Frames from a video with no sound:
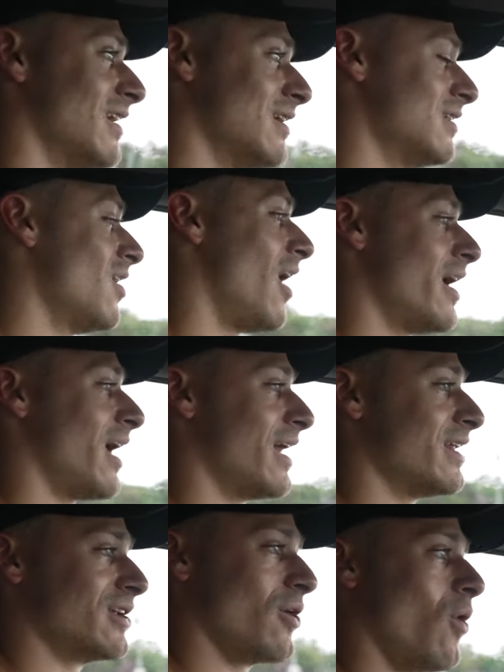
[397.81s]
No, I
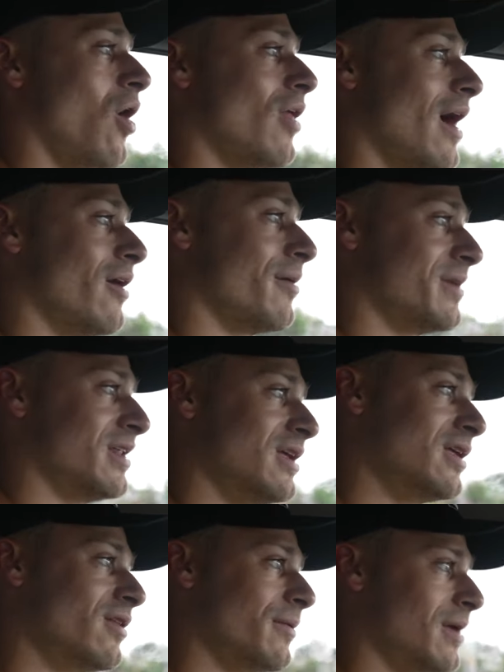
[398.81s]
didn't go all out. I mean,
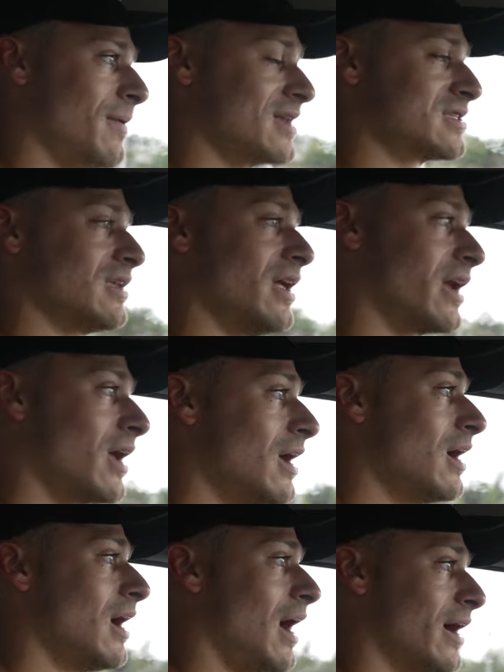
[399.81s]
he basically, like,
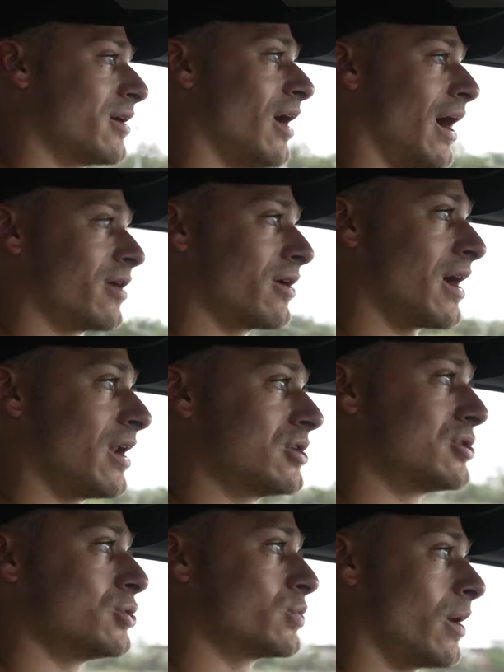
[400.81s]
I could kind of
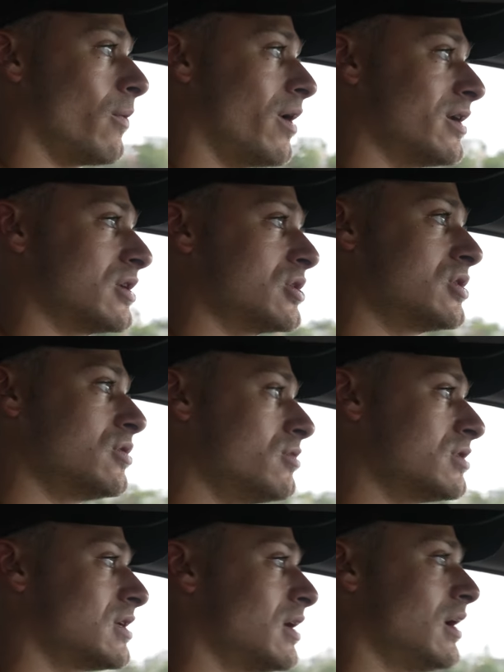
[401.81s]
choose what I wanted to
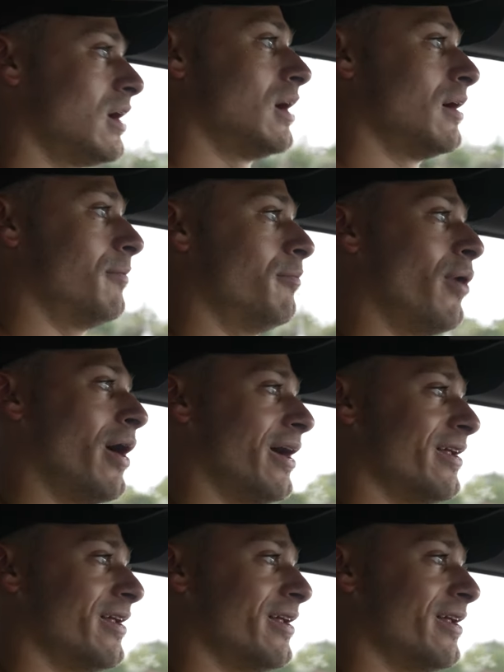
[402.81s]
choose, but...